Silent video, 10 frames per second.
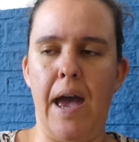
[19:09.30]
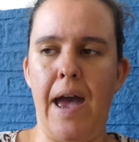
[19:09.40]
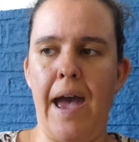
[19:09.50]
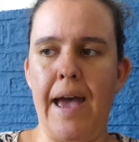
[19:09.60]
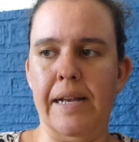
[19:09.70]

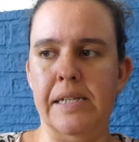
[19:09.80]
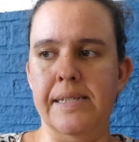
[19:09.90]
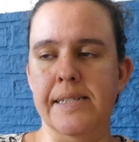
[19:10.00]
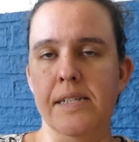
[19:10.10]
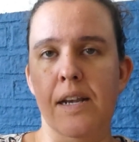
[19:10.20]

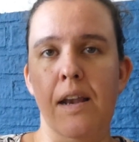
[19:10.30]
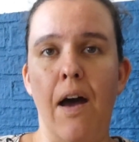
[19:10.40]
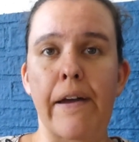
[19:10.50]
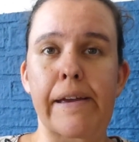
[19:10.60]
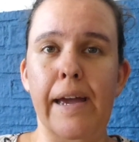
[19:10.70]
and
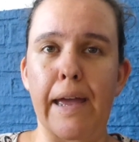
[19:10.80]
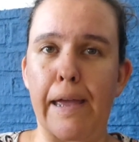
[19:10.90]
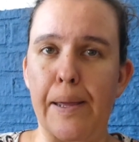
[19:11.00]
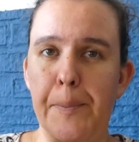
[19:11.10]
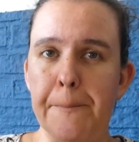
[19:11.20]
like
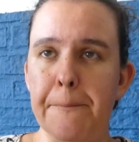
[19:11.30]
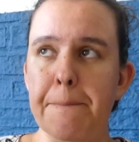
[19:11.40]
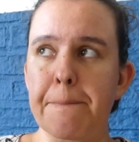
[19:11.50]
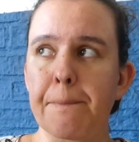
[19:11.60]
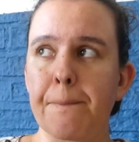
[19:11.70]
a
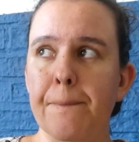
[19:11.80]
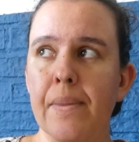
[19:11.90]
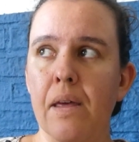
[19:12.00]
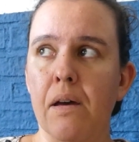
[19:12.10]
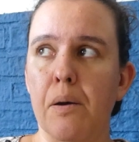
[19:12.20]

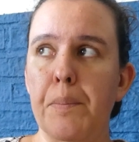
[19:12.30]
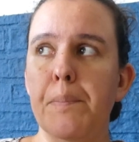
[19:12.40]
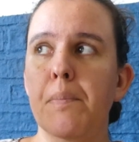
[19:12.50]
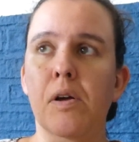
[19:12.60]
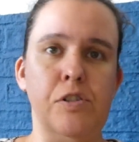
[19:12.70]

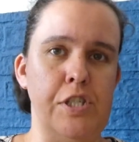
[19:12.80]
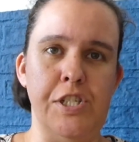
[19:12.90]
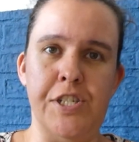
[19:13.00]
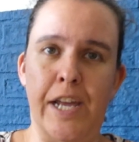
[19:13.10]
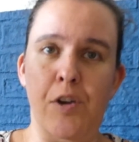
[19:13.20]

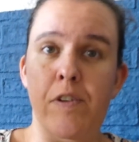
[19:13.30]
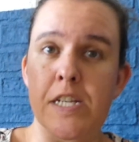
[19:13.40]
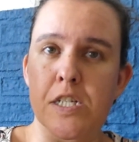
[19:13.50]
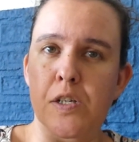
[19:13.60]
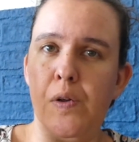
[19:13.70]

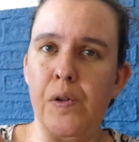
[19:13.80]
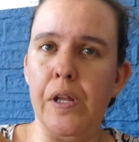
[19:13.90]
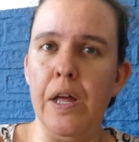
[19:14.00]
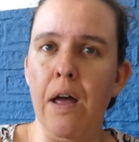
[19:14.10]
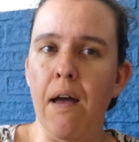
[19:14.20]
multi-generational
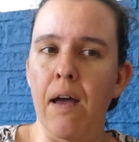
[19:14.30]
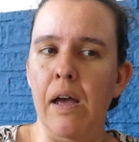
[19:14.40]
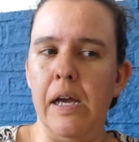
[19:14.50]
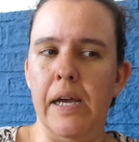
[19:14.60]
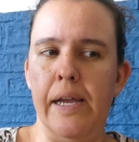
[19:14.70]

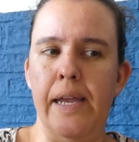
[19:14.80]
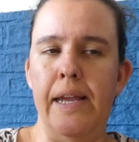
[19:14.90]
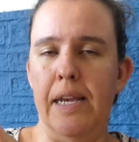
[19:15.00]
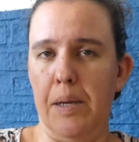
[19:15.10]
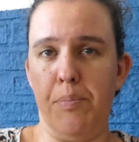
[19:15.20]

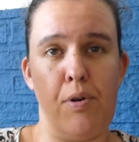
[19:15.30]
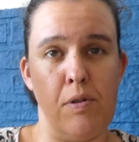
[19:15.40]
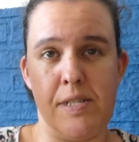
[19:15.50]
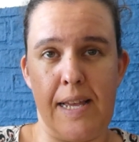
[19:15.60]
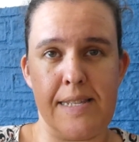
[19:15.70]
healing
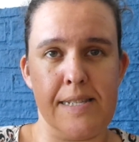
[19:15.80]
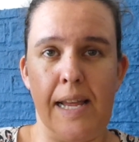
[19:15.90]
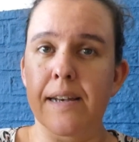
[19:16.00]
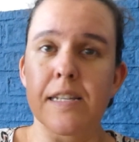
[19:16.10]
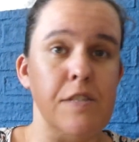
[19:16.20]
process
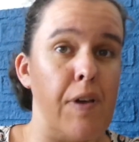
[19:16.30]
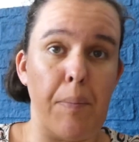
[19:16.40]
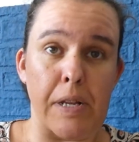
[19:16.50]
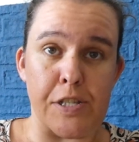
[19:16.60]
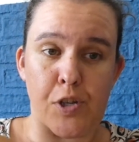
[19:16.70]
that this
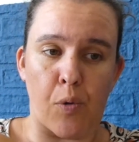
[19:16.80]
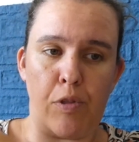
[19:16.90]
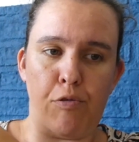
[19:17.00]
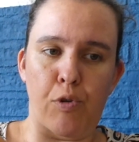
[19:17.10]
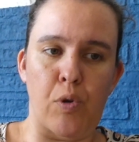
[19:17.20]
family is going
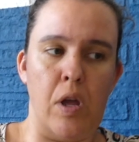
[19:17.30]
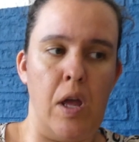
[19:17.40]
through,